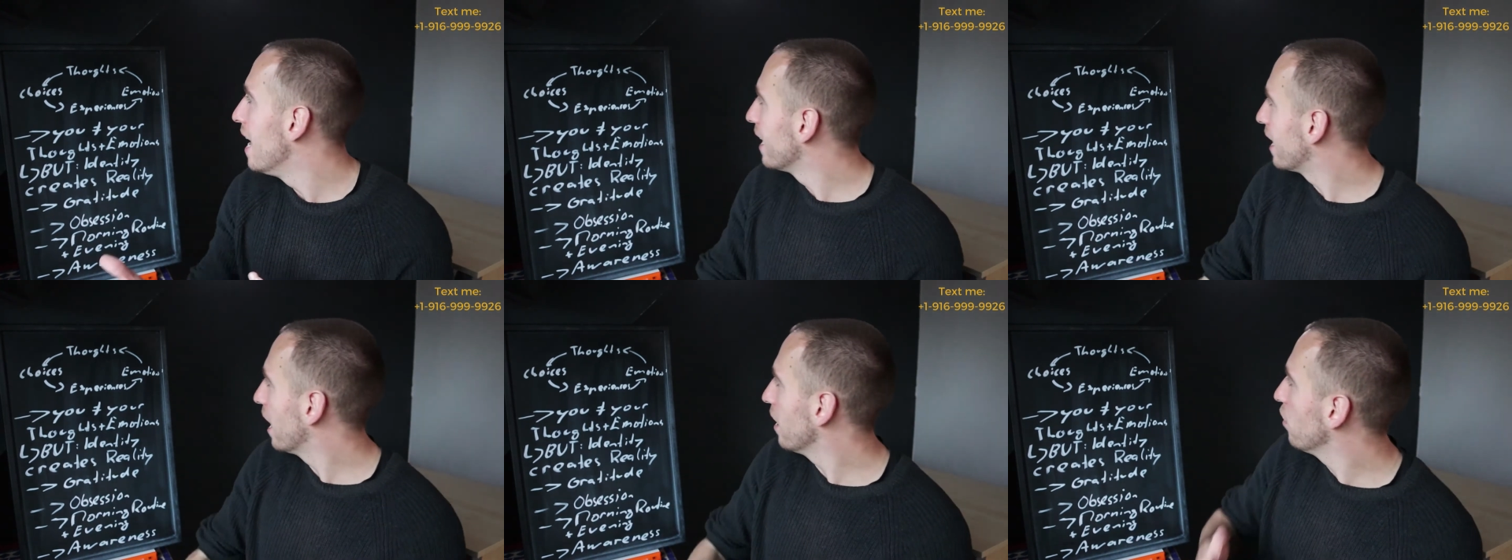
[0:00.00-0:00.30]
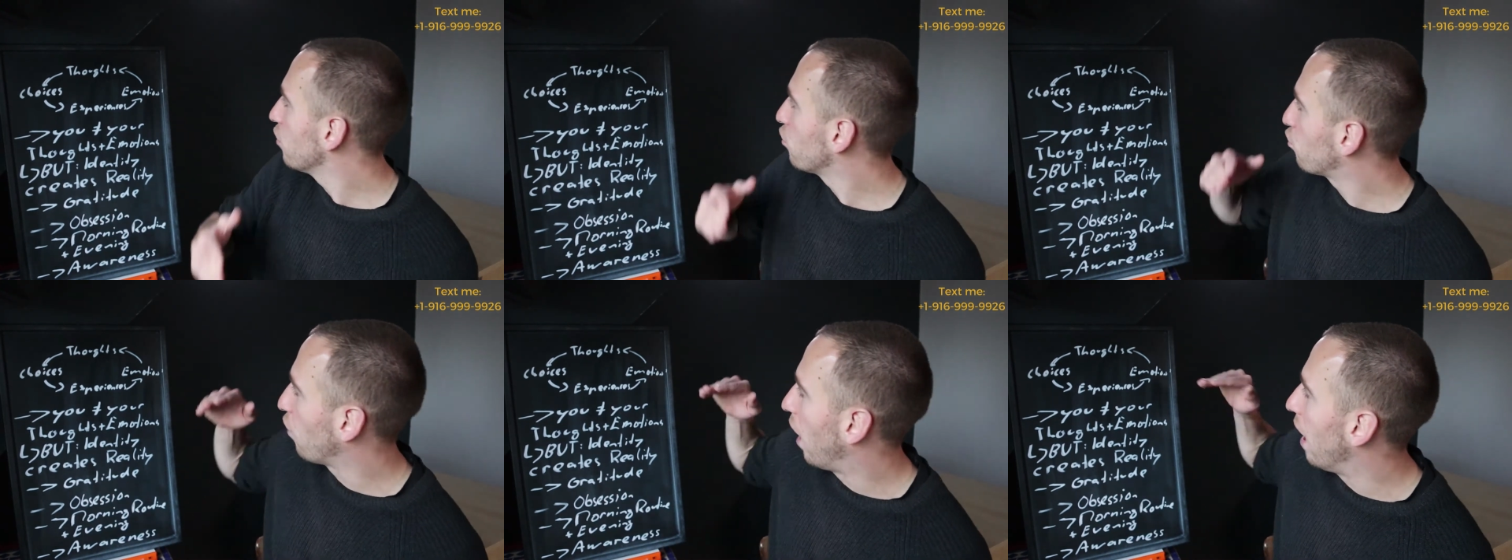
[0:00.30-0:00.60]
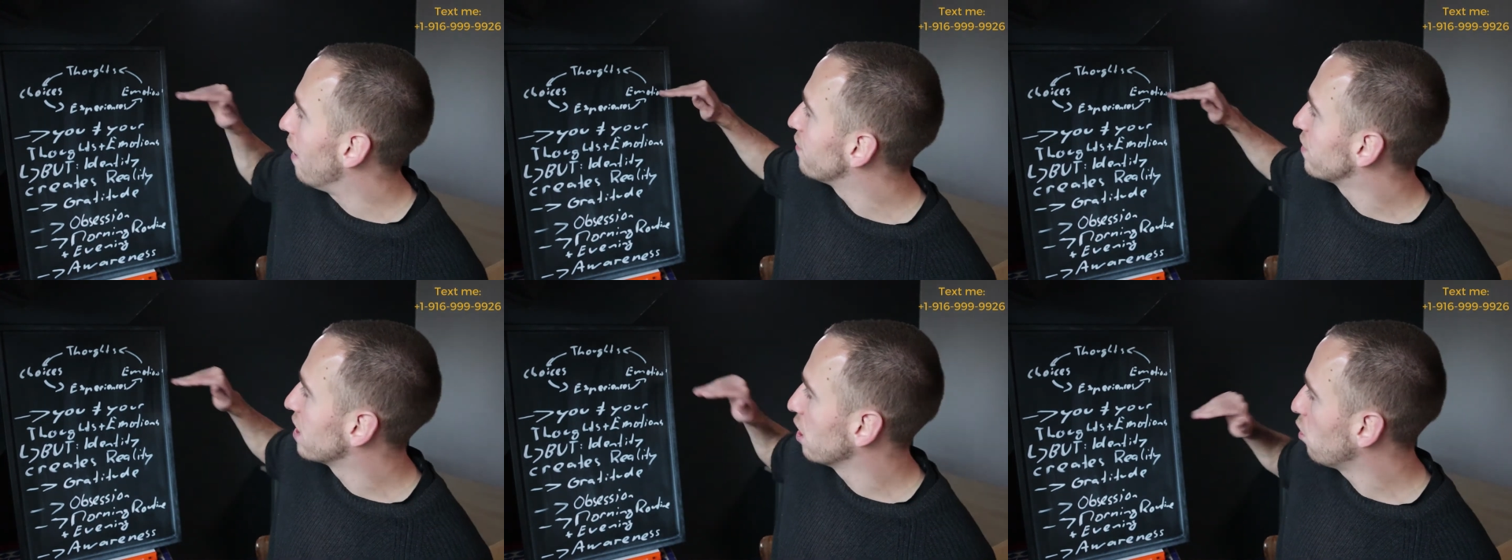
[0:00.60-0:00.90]
then
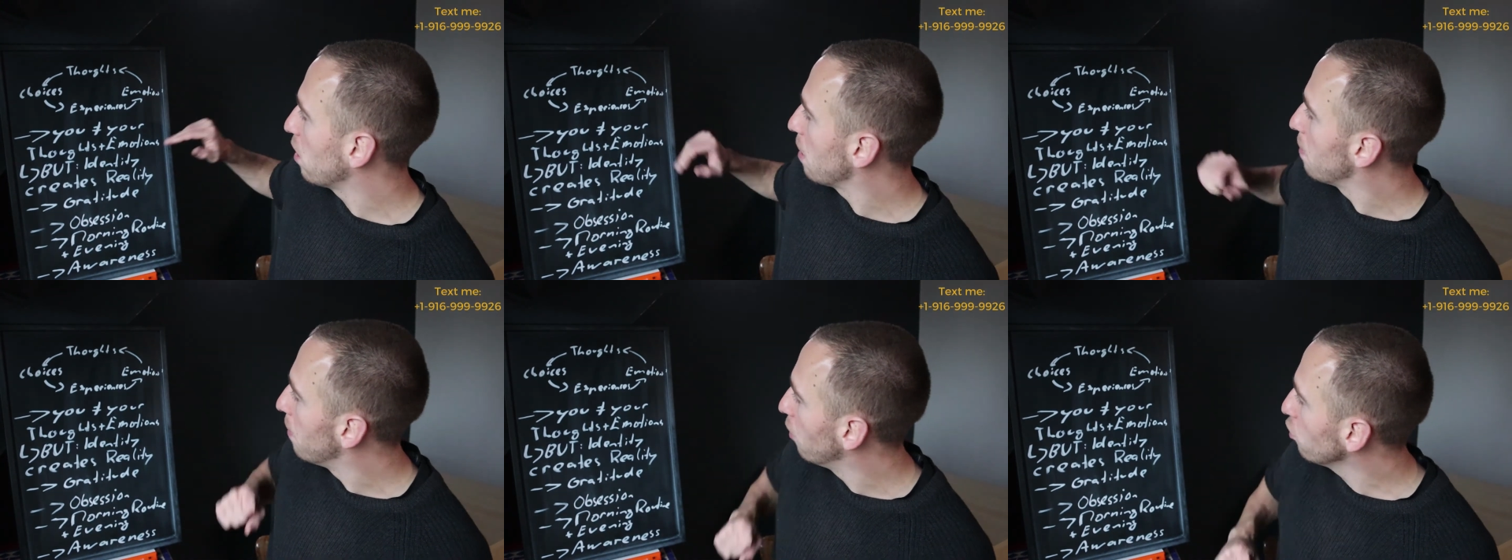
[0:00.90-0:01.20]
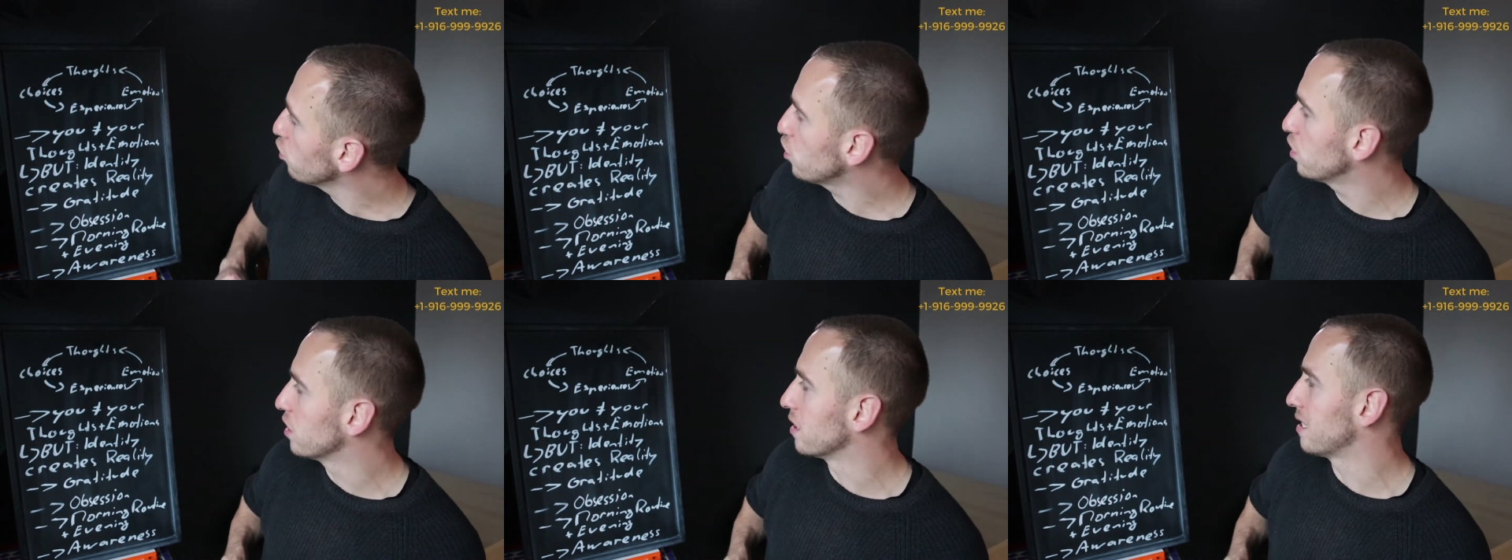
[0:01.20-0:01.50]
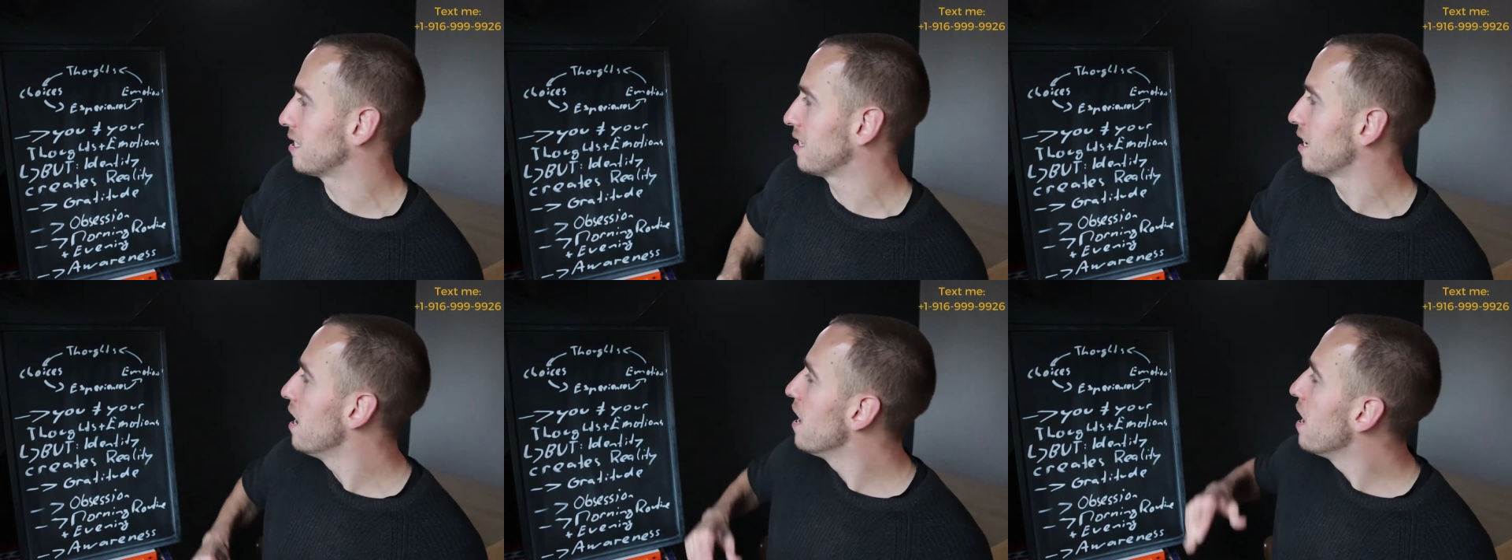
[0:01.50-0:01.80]
drives our
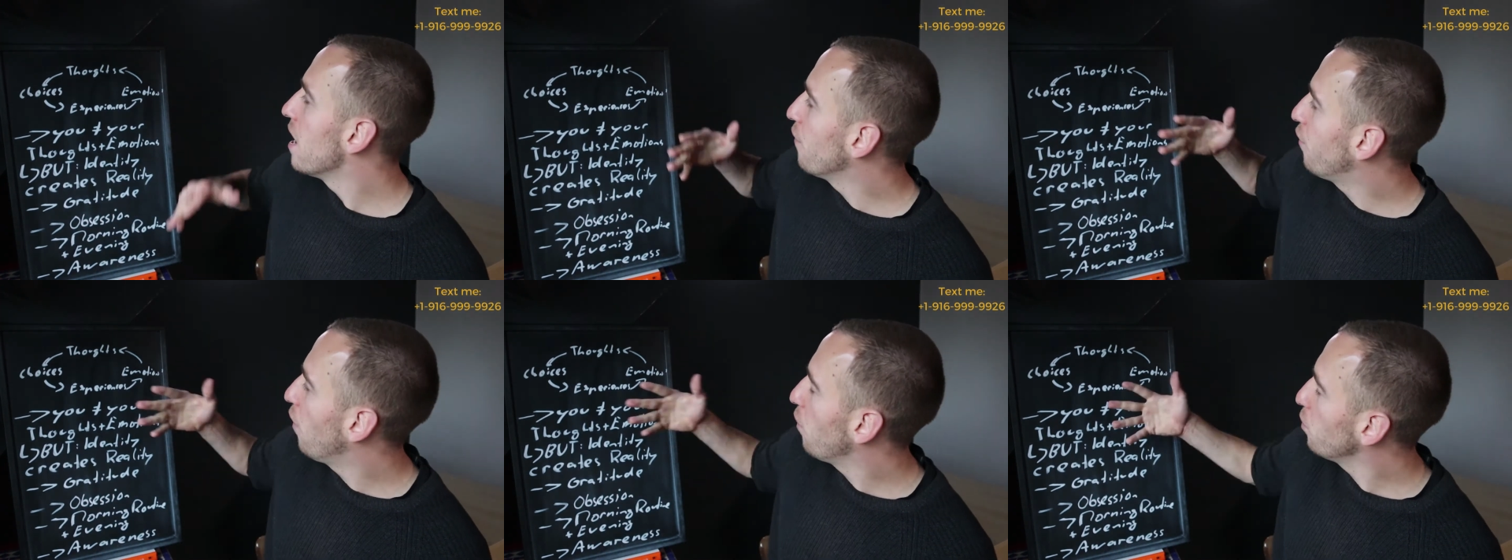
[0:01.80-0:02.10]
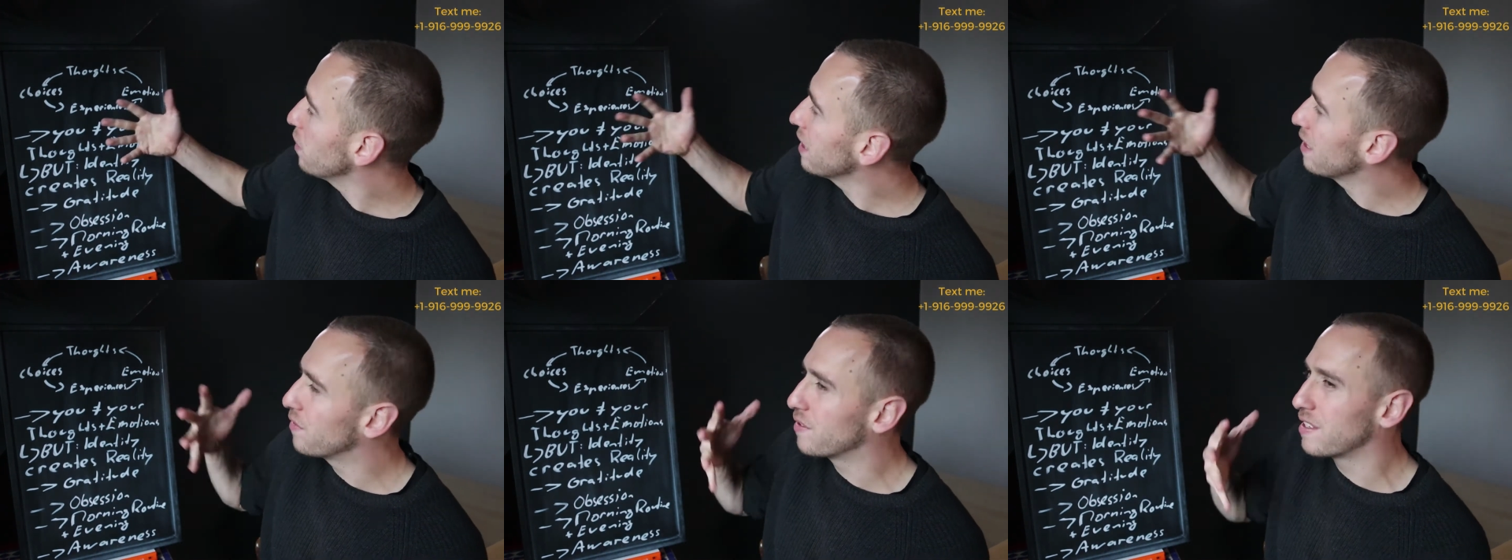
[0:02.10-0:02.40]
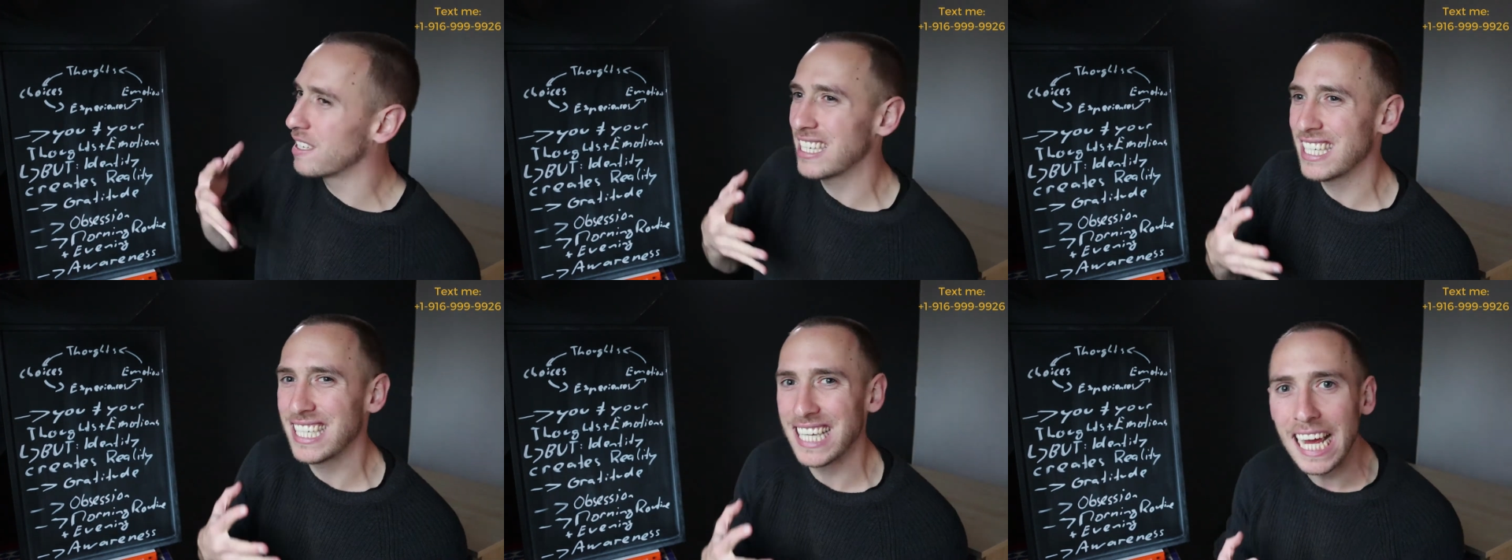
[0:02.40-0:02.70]
emotions. If I would have
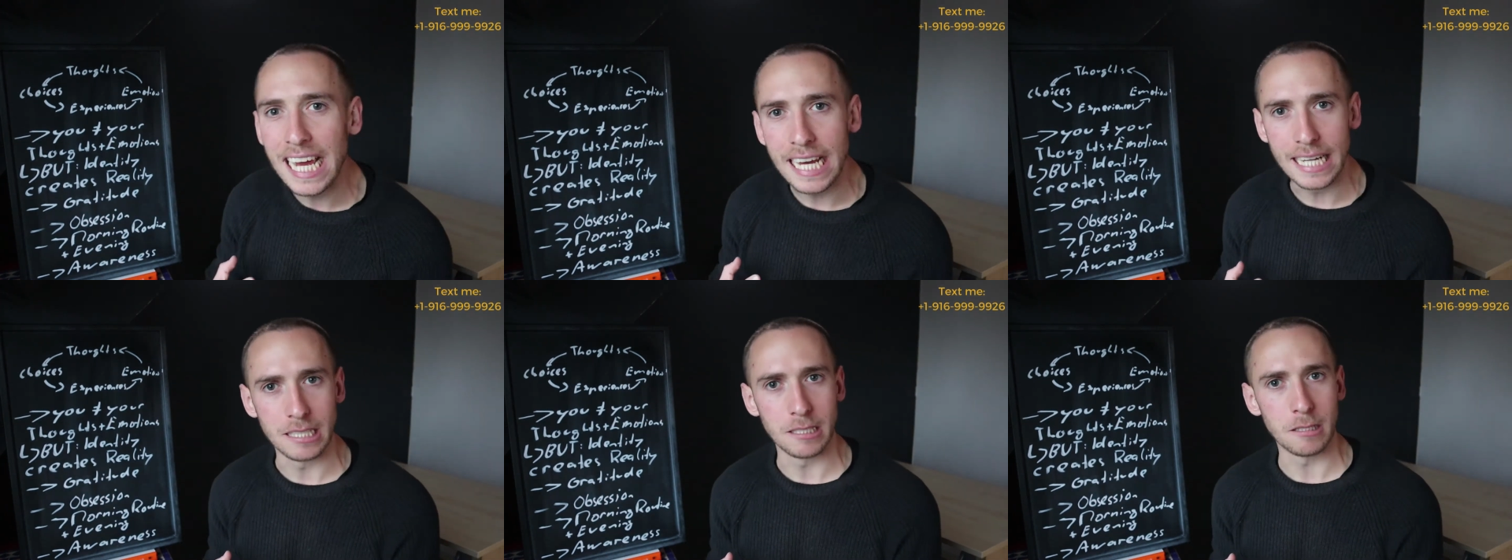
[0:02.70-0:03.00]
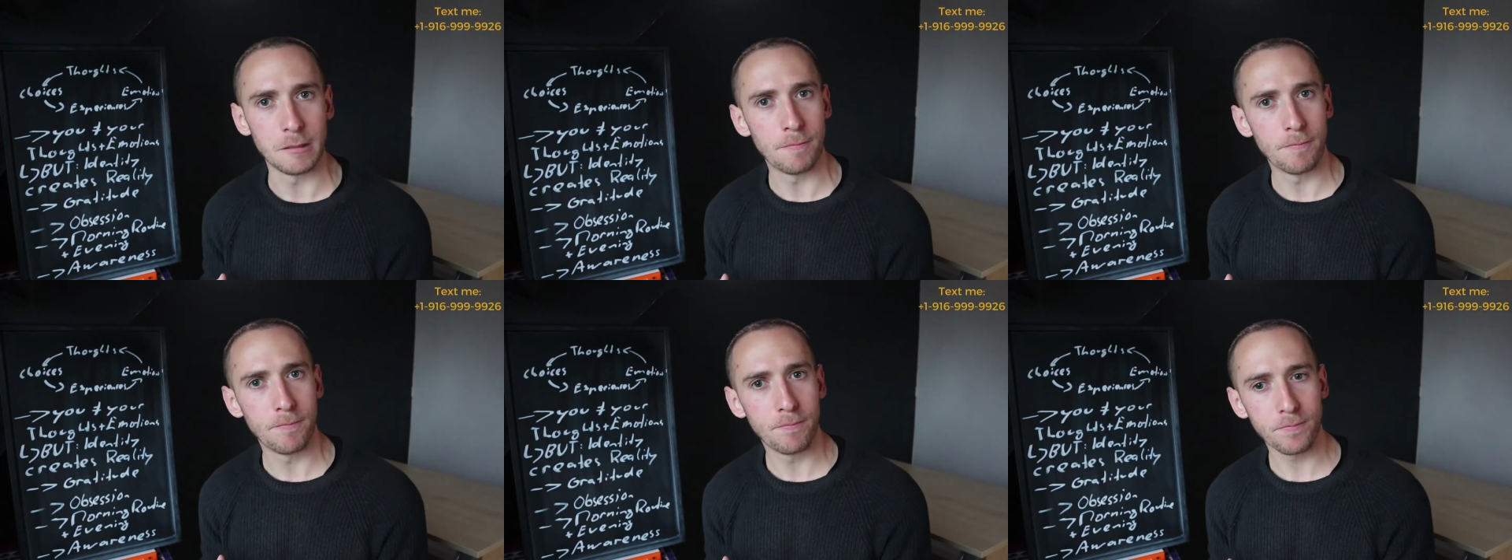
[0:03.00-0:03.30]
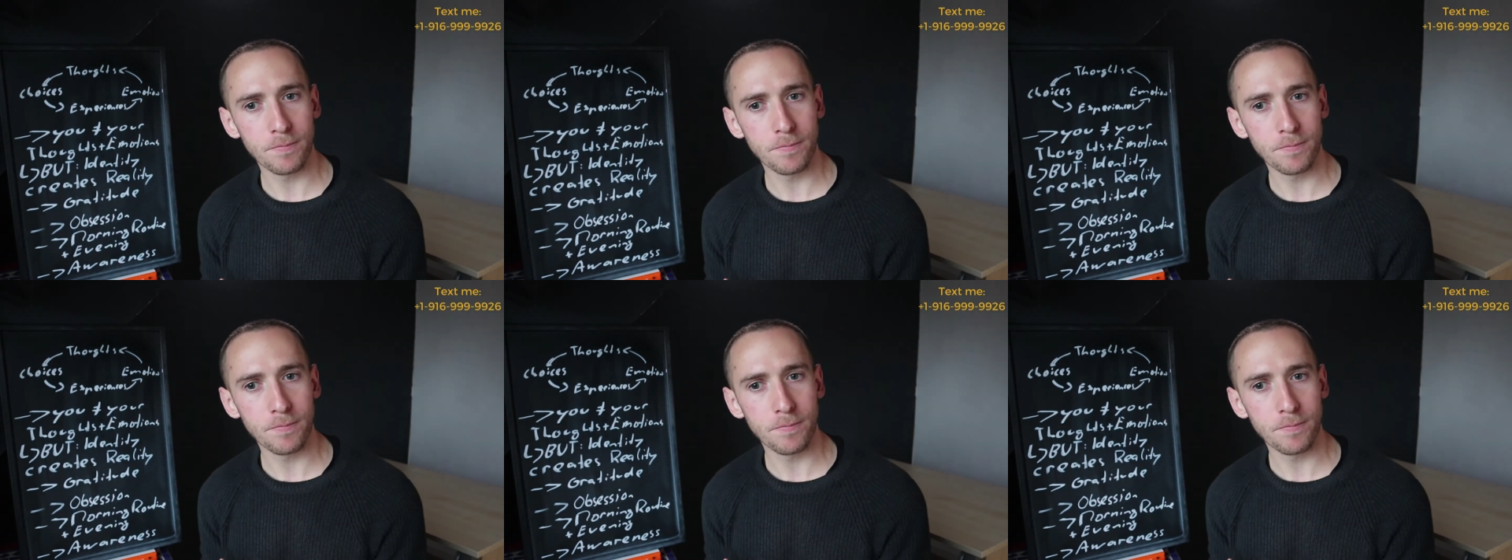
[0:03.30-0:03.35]
said,